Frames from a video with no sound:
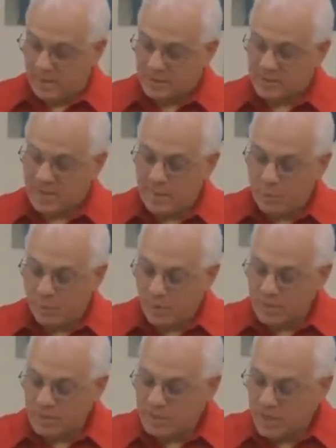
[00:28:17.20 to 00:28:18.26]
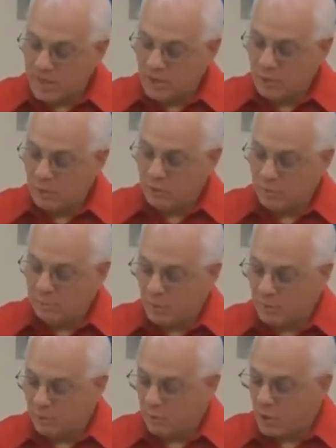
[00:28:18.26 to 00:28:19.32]
Samuel continued to
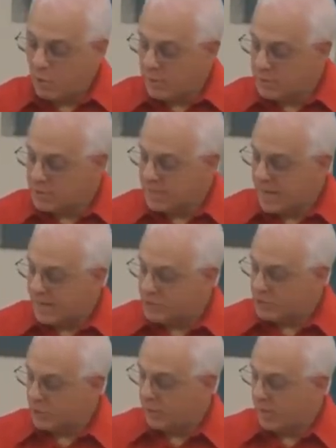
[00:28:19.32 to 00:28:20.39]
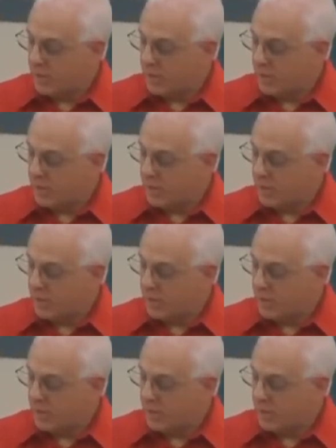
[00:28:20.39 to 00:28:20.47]
both grow in stature